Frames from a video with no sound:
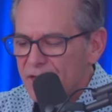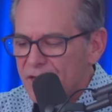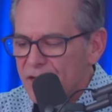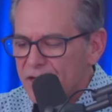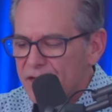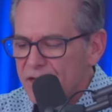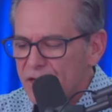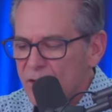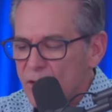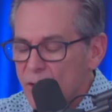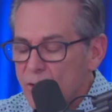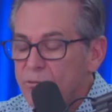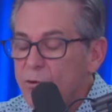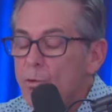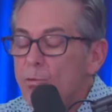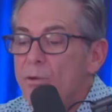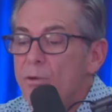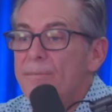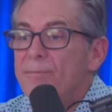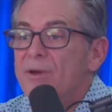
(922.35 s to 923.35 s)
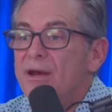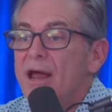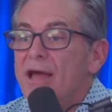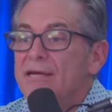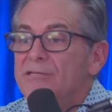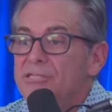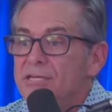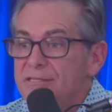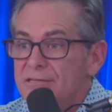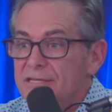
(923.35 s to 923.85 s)
you know, they're
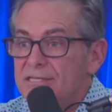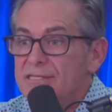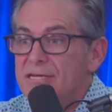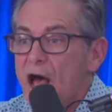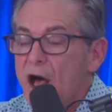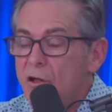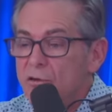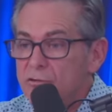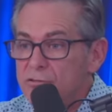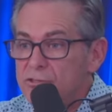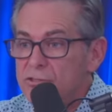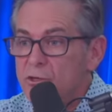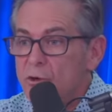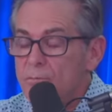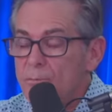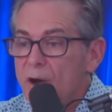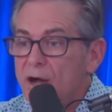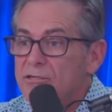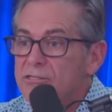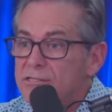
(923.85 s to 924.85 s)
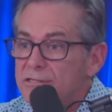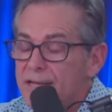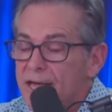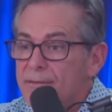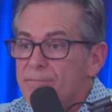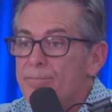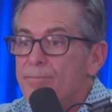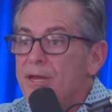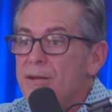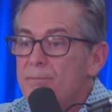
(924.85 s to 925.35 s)
weaponizing the dollar so much
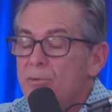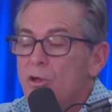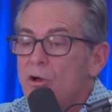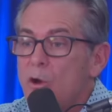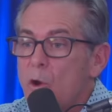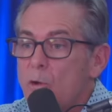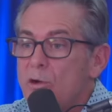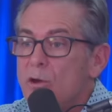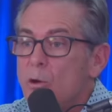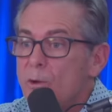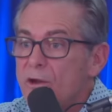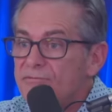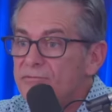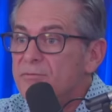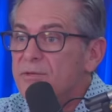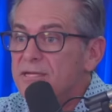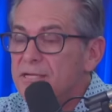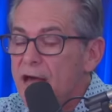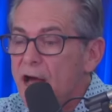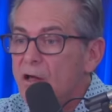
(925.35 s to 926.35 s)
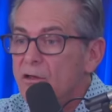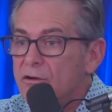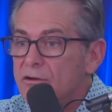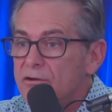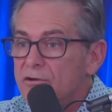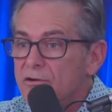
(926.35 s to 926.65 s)
that people are going away from the dollar.